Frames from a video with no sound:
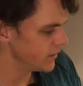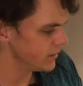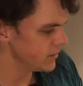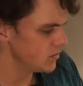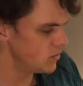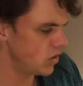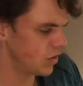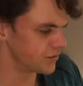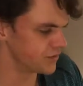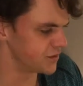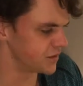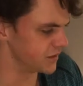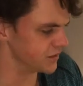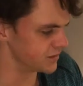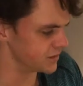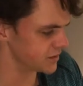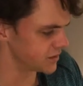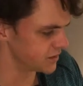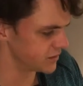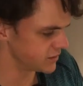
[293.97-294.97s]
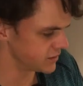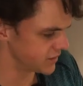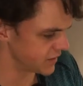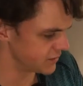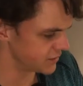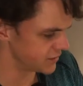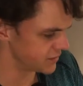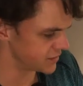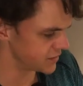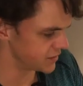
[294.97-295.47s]
"Nonsense,"
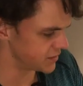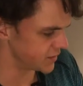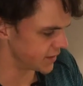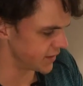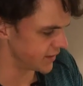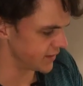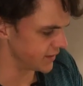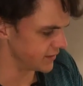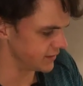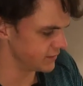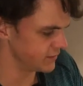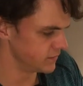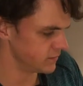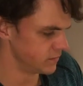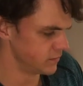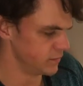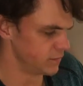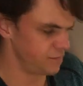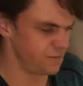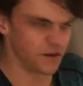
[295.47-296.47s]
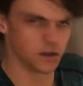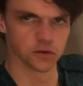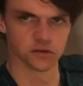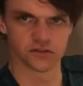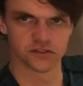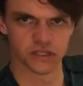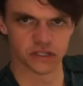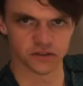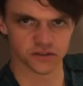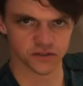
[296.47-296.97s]
said Mr. Tidy.
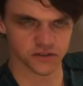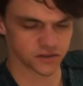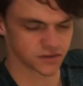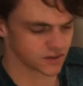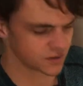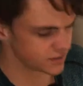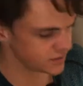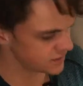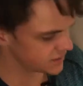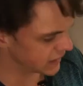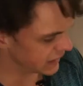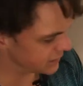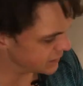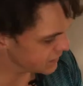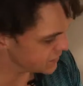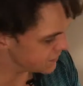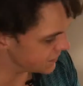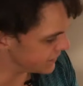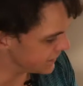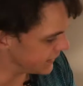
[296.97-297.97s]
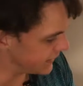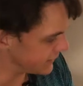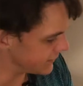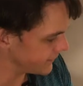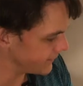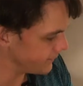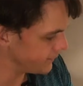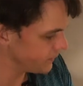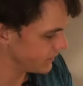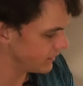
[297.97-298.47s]
"Fiddlesticks," said Mr.
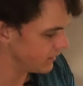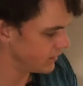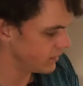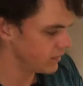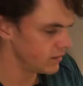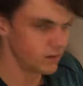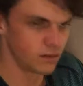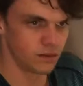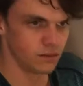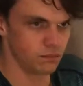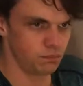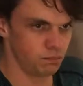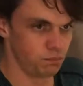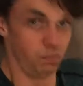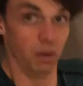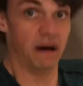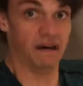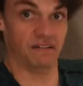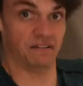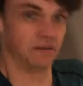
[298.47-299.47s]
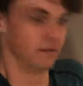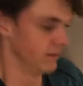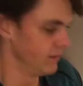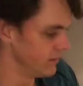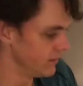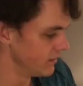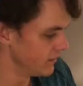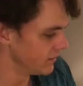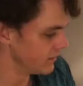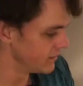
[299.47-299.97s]
Neat. "But,"
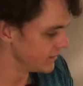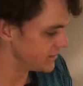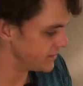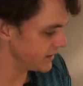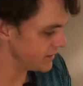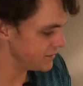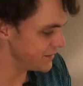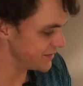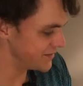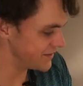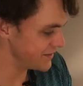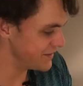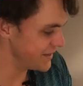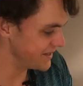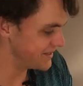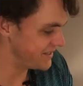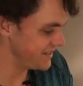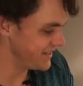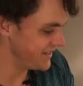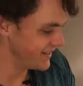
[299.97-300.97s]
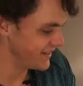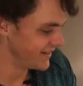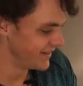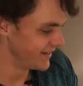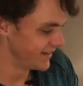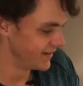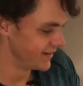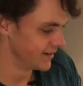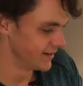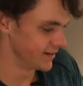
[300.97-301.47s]
said Mr. Messy.
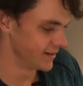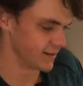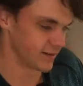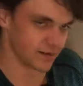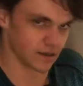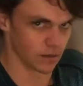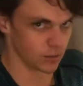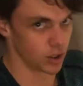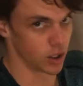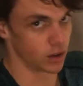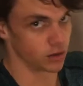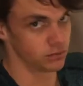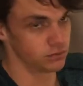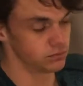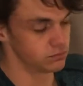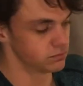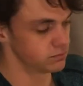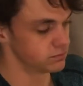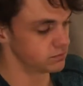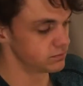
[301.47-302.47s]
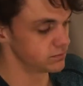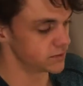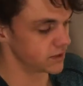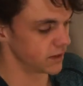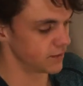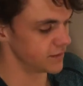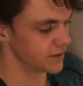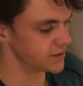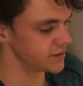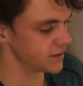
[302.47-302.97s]
"Come along,"
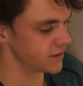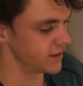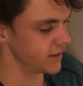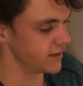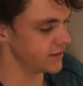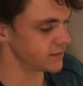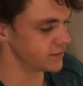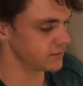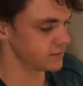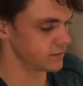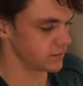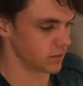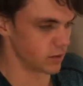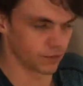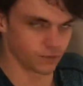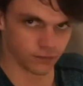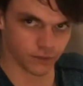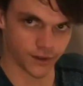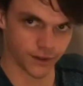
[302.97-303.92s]
said Mr. Neat. Off